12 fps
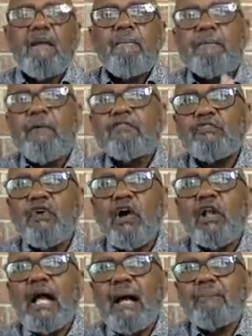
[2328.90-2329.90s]
But most of
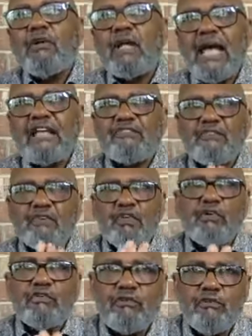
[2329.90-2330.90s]
all, I'm going to ask for
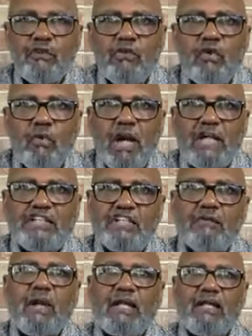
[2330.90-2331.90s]
those of you who are
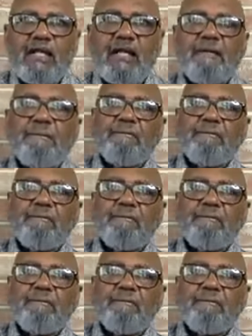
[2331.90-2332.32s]
watching right now,